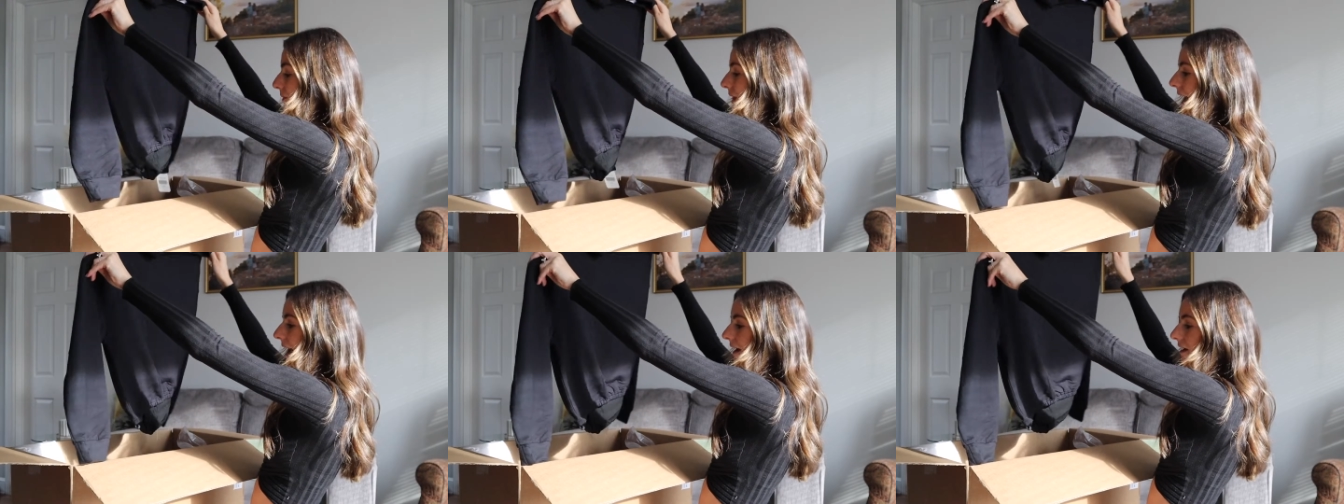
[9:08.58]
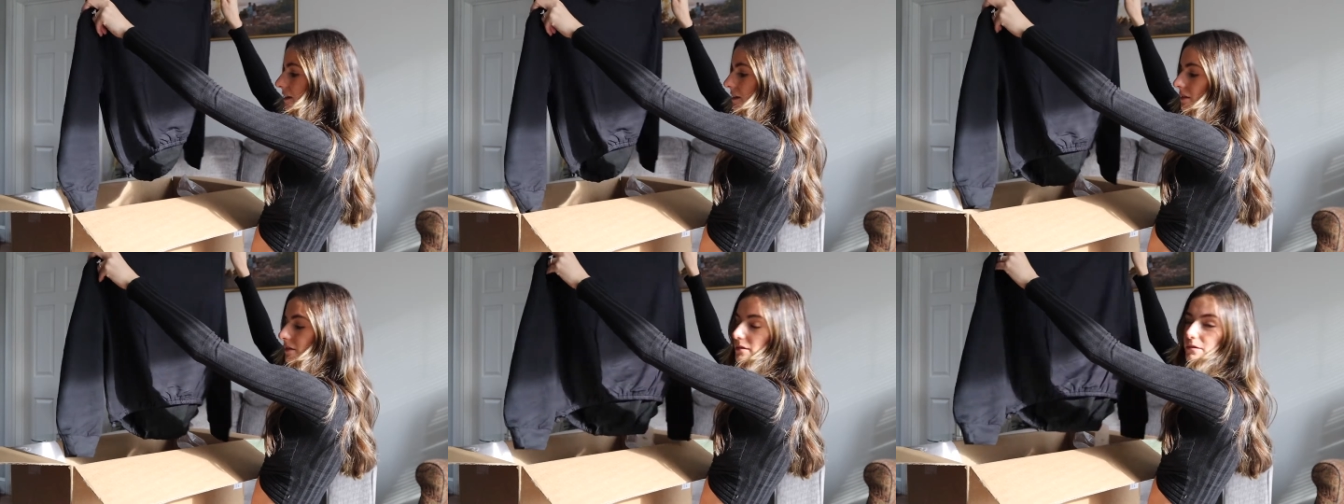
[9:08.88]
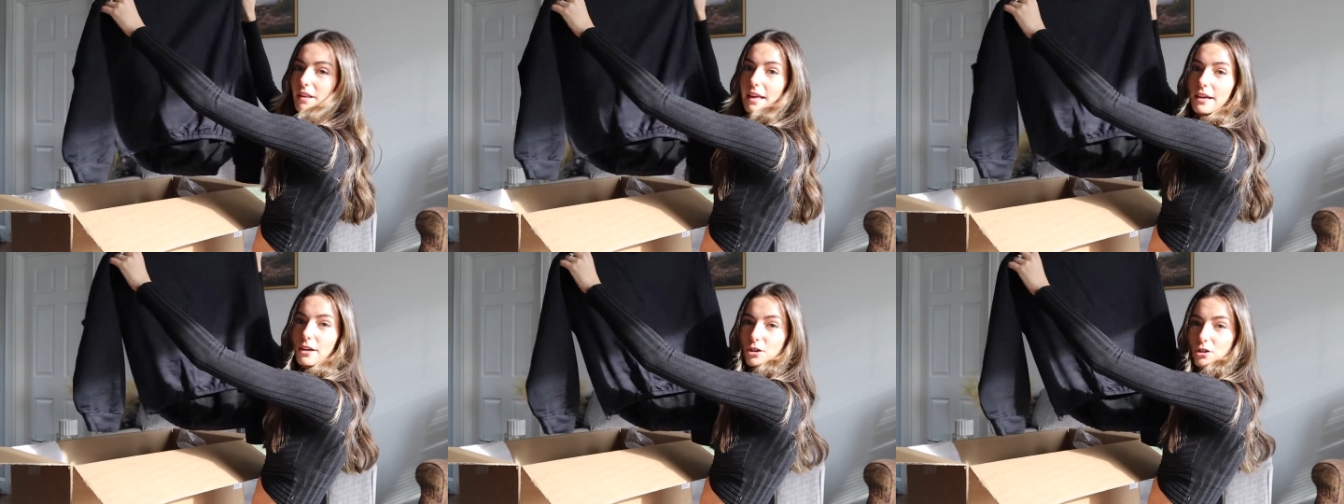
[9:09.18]
Black,
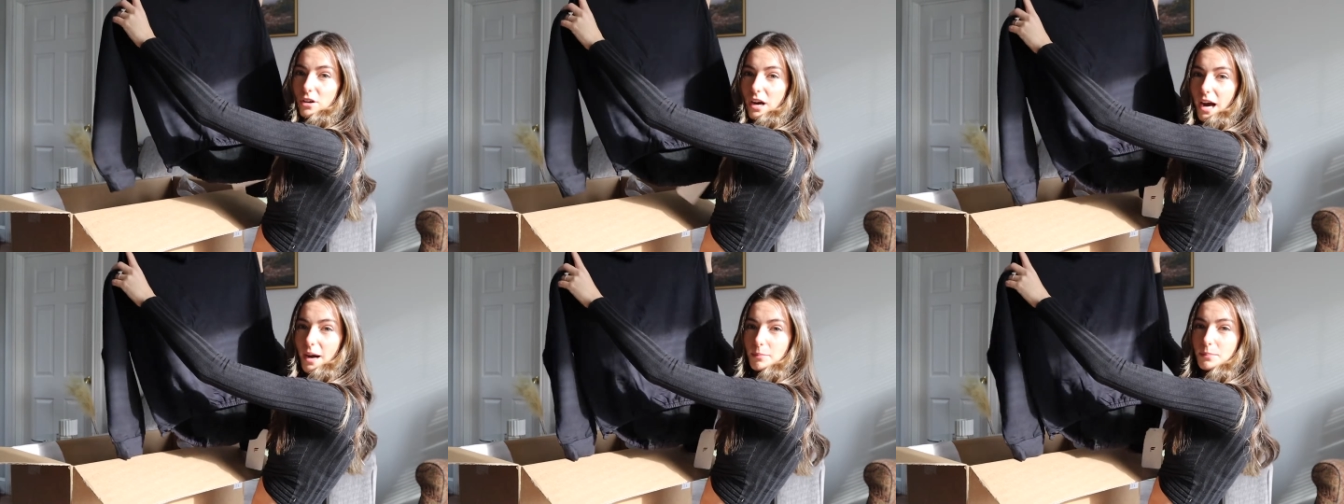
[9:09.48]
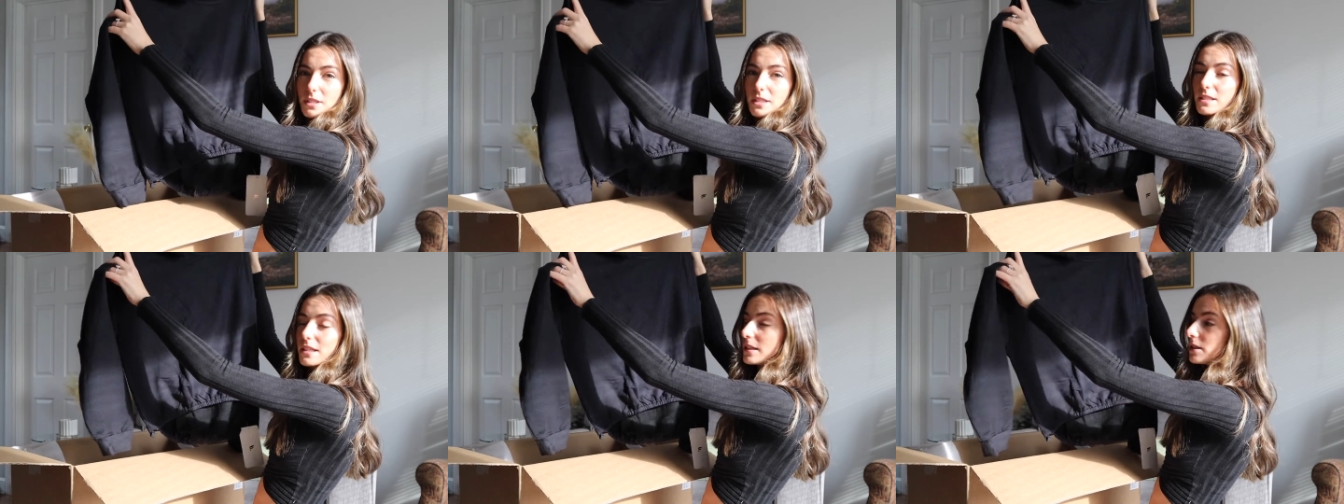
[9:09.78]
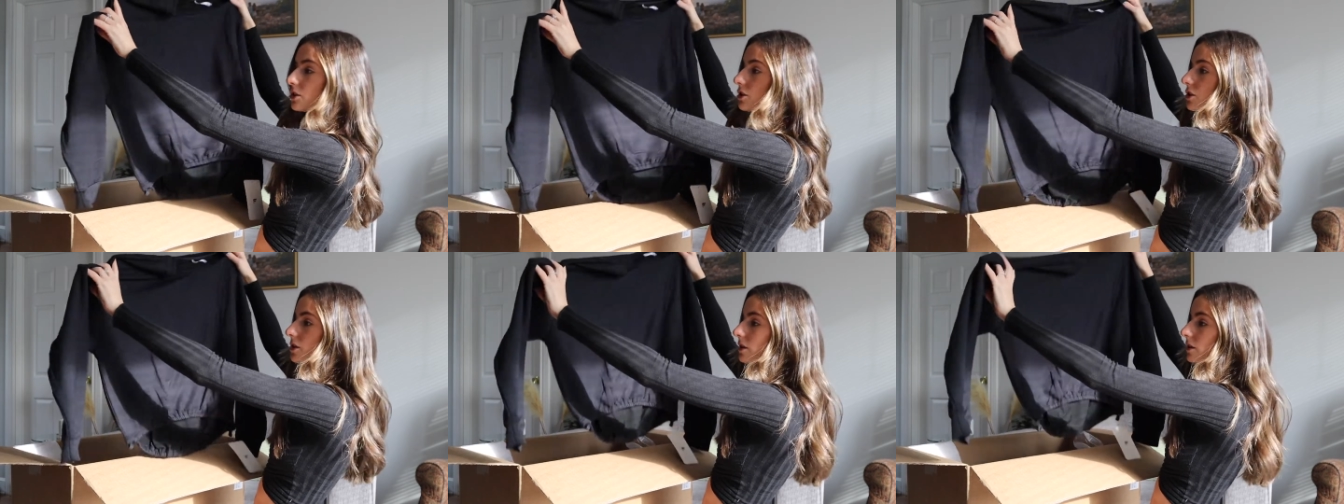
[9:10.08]
like cropped,
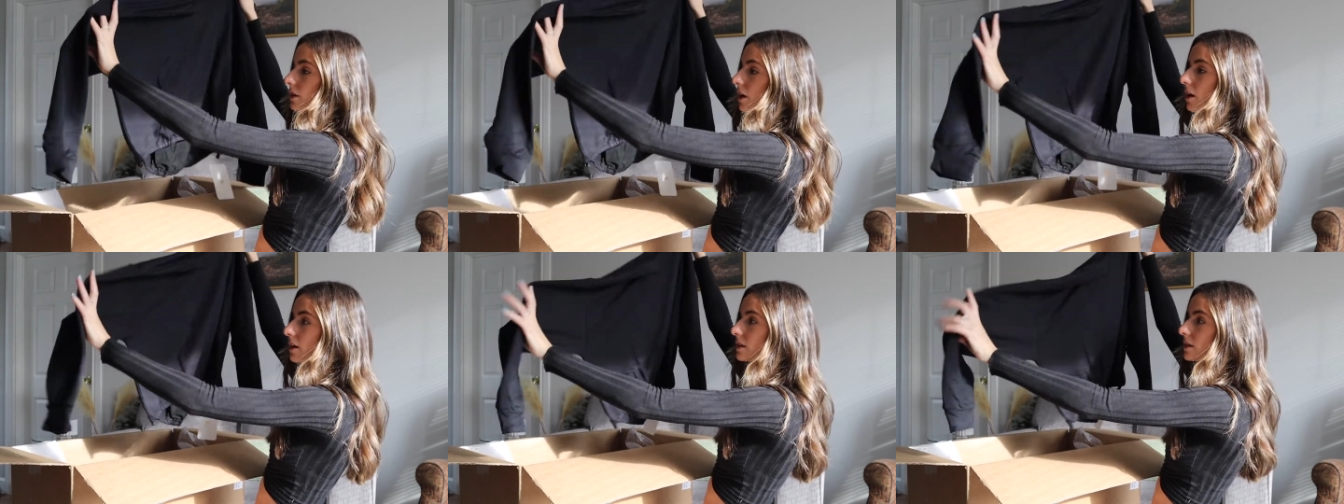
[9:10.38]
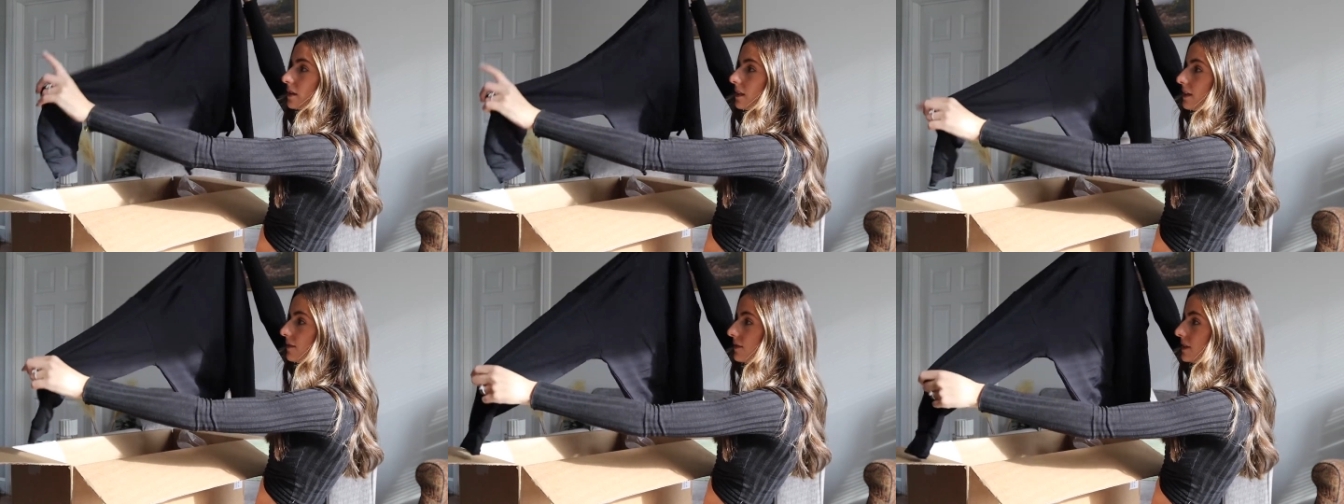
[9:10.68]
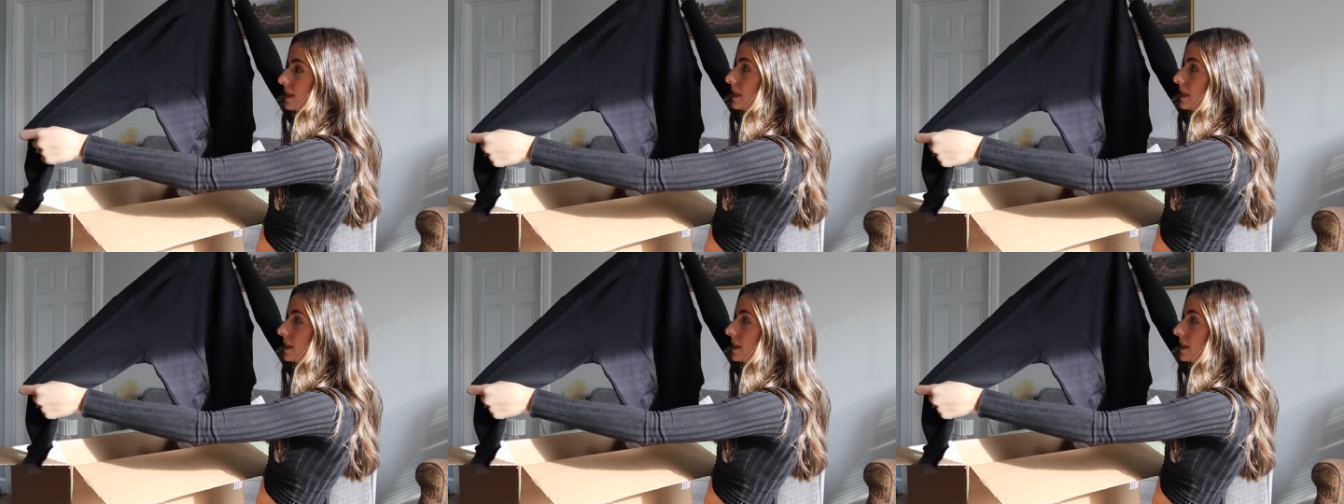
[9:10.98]
cinched, long sleeve